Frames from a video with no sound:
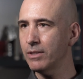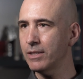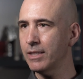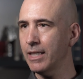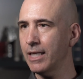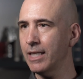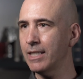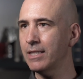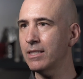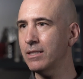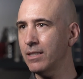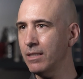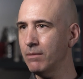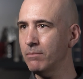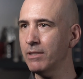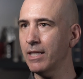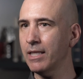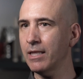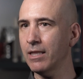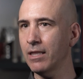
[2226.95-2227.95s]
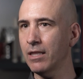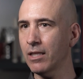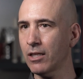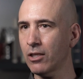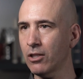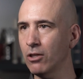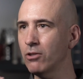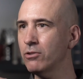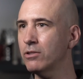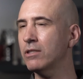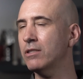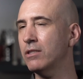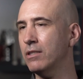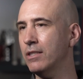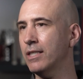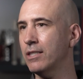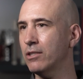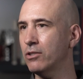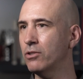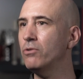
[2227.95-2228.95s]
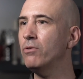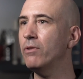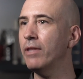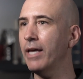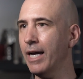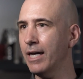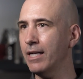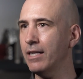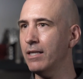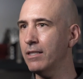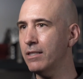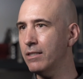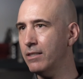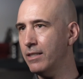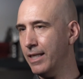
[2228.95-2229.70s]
is that it seems like the closest thing to that